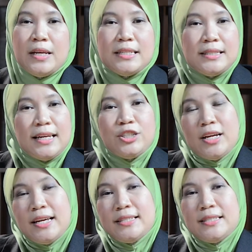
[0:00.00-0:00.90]
such
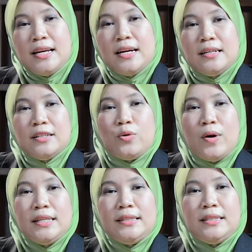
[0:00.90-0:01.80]
as a
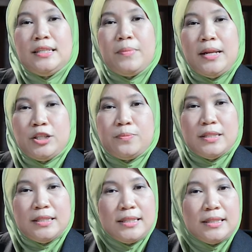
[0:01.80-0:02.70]
quality
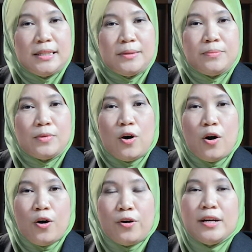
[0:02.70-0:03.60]
management system
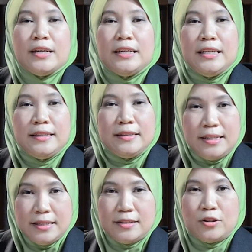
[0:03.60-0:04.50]
or, in
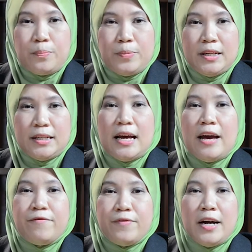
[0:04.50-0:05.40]
this topic,
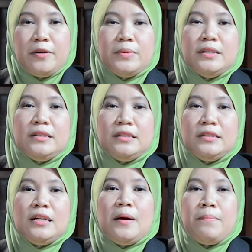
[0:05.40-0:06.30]

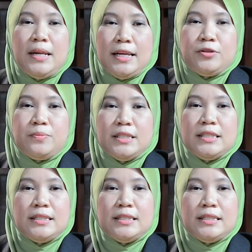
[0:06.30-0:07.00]
environmental management